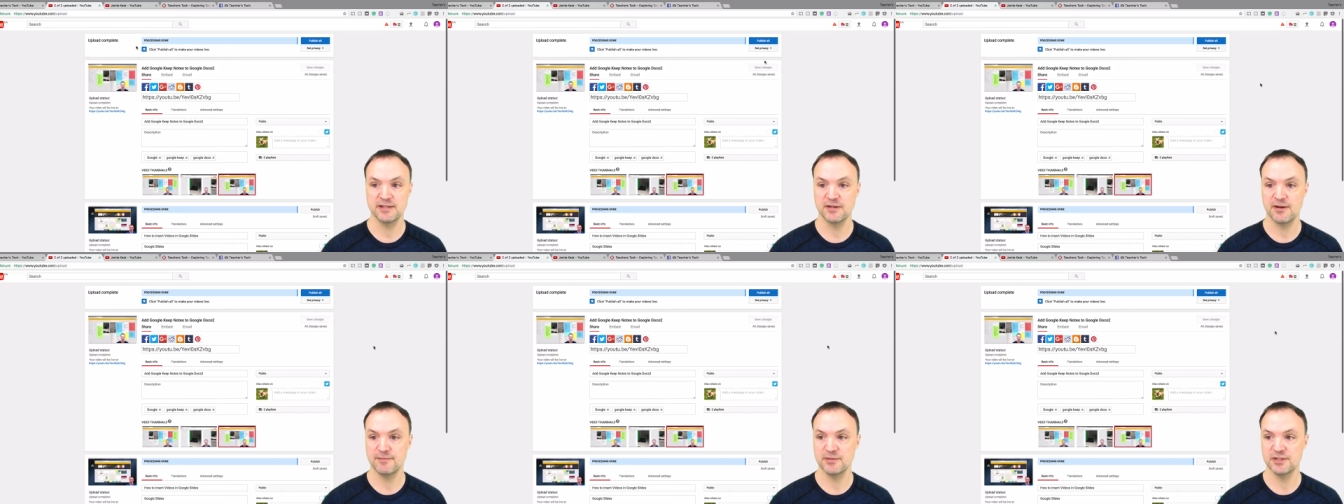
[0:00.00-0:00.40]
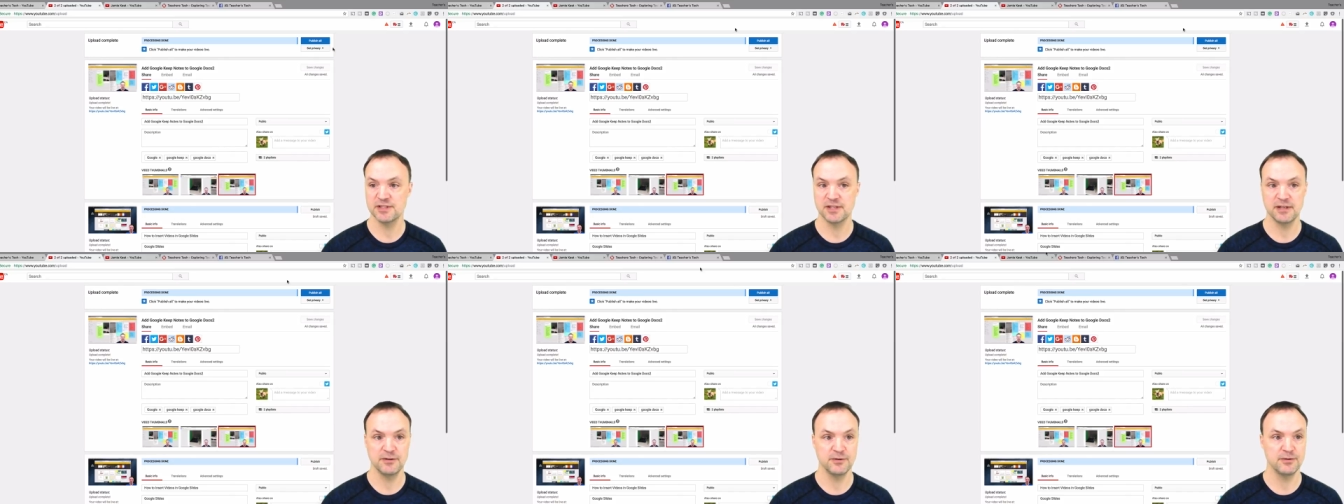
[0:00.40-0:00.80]
So I'm just
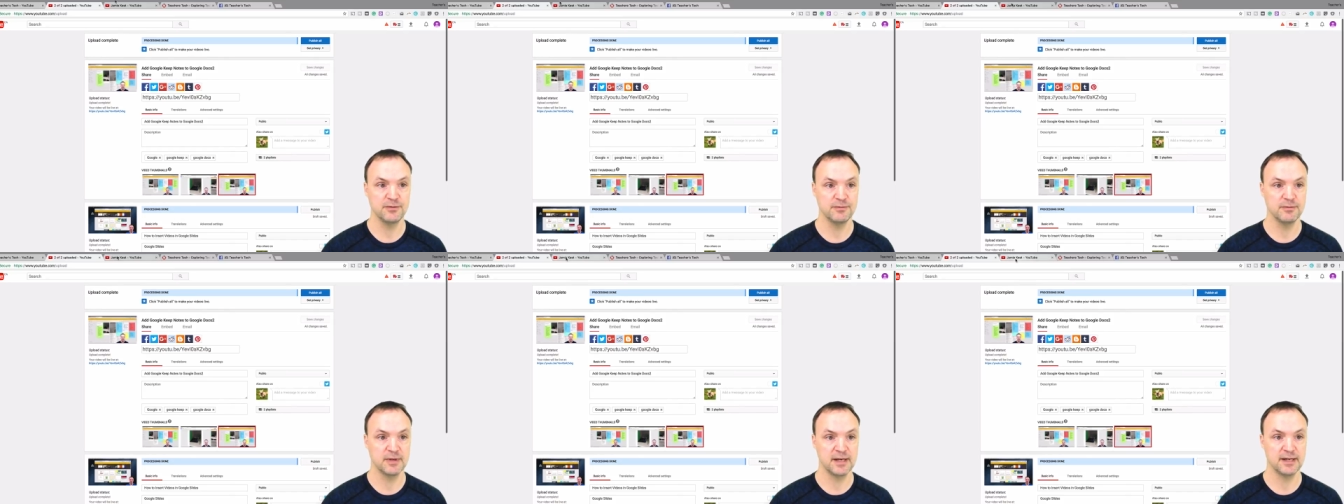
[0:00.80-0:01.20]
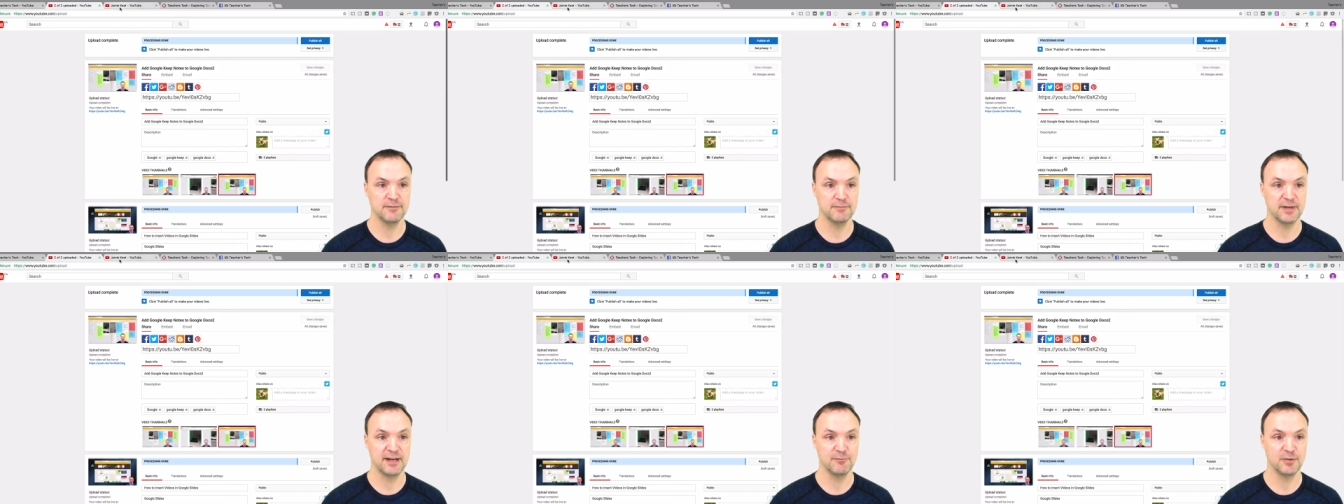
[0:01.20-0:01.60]
going to
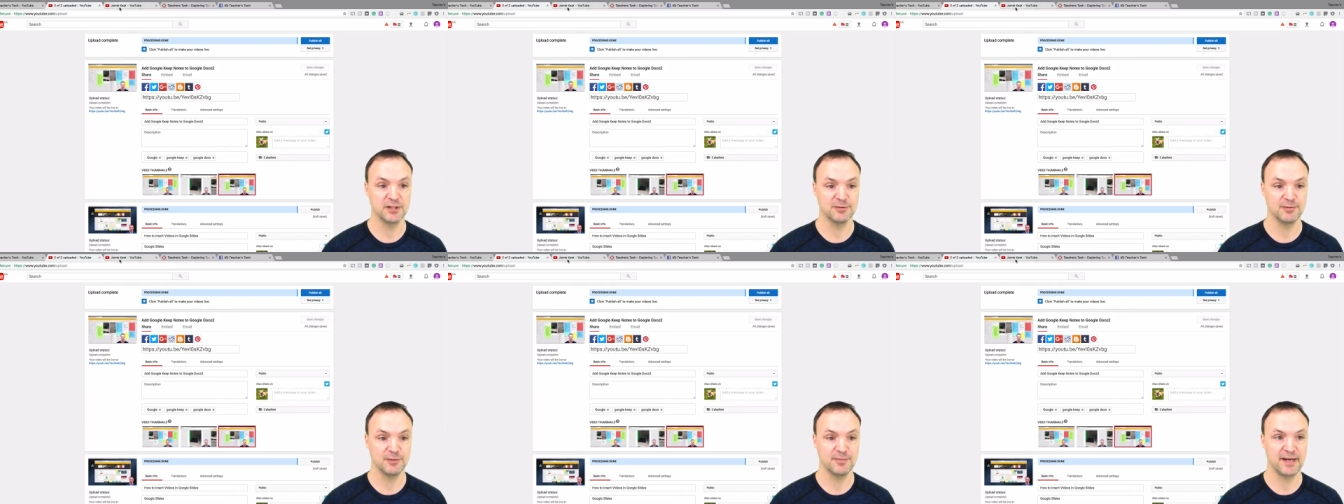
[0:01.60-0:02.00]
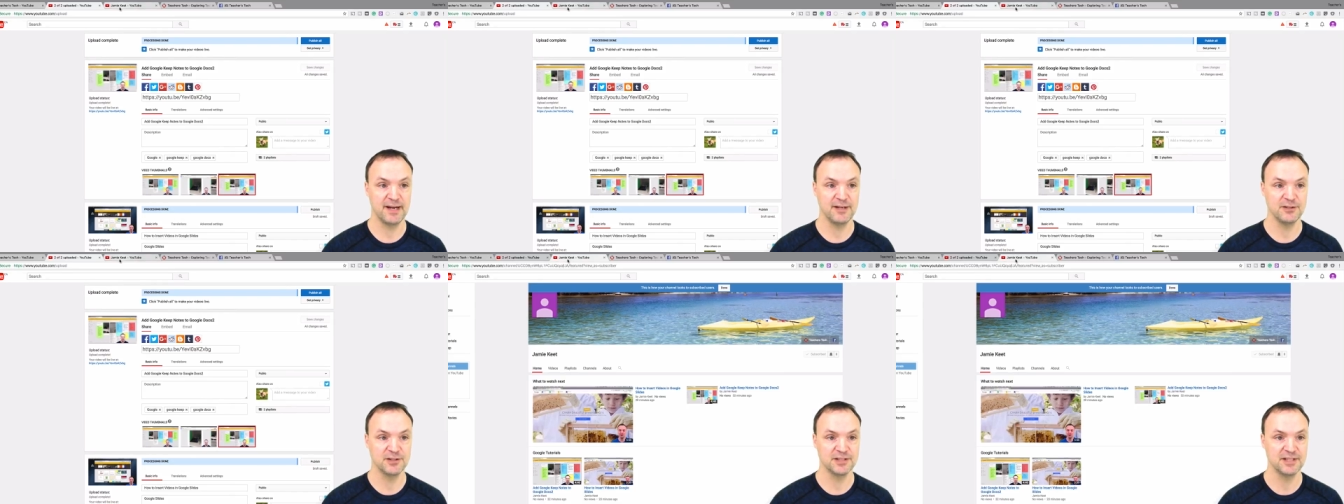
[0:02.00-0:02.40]
have multiple
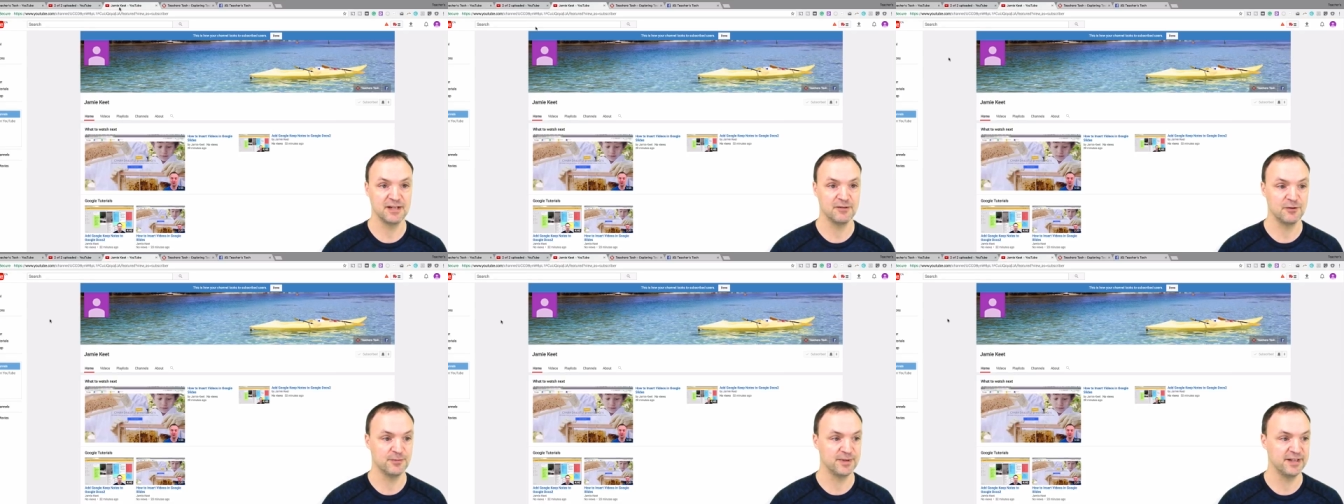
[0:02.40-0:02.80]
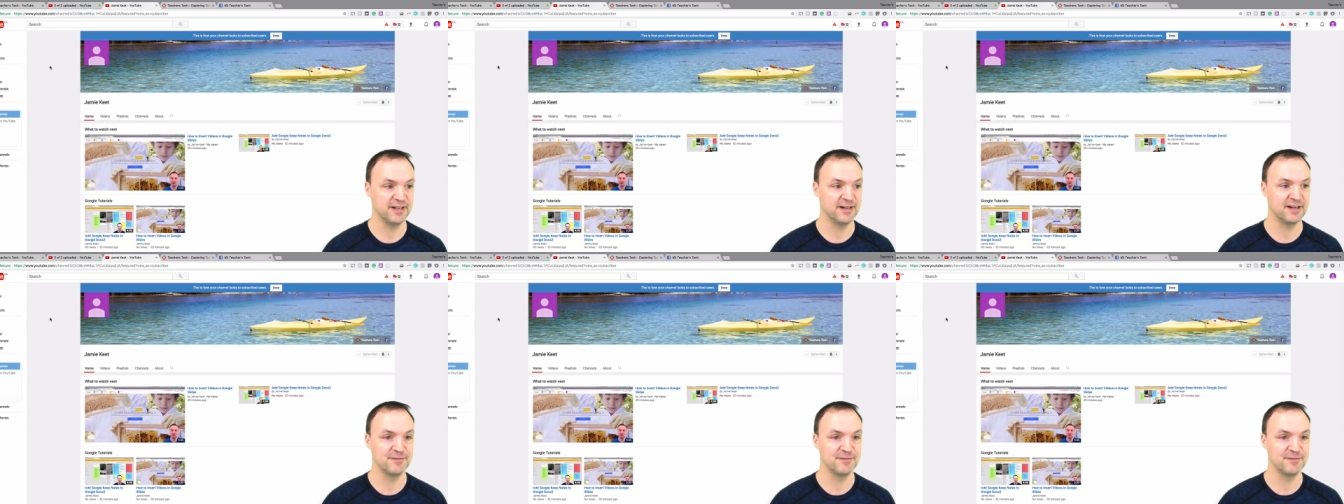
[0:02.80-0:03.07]
pages to open here.